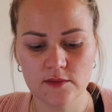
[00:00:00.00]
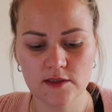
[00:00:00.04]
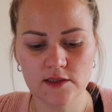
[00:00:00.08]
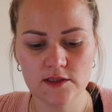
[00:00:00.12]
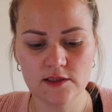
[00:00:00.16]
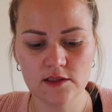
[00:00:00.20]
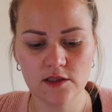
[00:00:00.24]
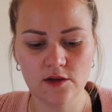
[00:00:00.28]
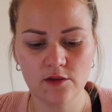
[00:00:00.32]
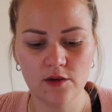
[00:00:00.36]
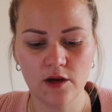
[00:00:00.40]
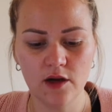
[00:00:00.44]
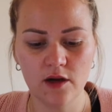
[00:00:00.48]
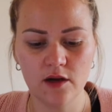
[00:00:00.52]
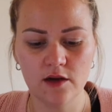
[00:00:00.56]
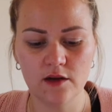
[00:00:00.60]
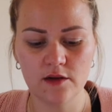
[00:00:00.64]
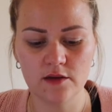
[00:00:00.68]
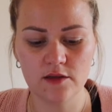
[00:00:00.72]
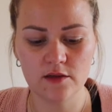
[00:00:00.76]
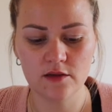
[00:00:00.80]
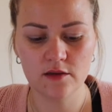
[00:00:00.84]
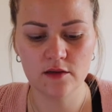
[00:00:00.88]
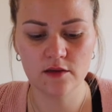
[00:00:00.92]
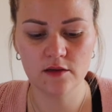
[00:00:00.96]
it's so
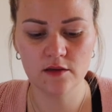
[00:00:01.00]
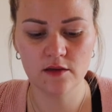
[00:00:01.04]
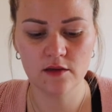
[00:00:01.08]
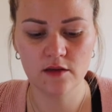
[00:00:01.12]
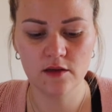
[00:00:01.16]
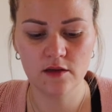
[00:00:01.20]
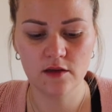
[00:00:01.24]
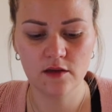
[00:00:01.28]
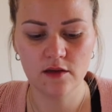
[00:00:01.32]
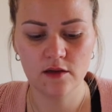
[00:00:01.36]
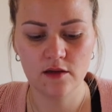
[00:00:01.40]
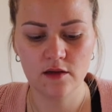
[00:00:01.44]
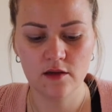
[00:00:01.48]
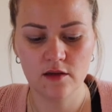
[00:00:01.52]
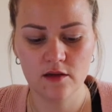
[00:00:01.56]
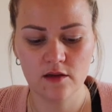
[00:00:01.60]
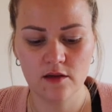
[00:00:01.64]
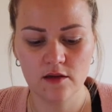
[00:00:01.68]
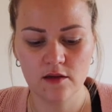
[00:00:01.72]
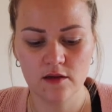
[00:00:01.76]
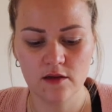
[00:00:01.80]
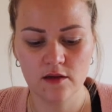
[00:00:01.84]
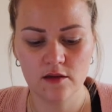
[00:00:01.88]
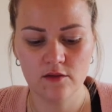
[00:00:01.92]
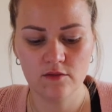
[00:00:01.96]
hard
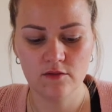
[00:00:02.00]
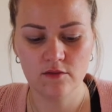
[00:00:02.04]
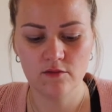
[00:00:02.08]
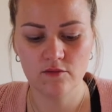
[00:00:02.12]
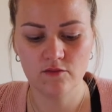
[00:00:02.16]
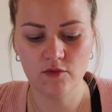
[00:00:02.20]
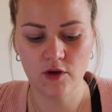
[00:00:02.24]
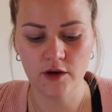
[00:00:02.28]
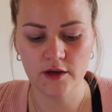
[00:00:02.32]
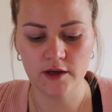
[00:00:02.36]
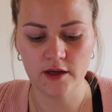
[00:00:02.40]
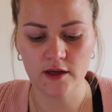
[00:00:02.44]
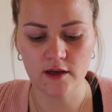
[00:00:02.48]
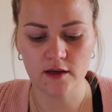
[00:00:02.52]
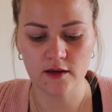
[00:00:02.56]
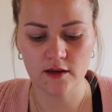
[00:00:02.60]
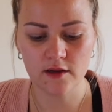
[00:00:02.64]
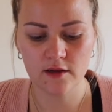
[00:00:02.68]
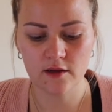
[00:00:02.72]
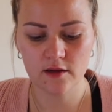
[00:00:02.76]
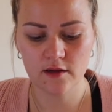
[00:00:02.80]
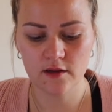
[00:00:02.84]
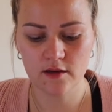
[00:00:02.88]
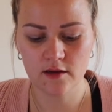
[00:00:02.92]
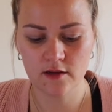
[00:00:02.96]

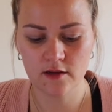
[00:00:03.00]
running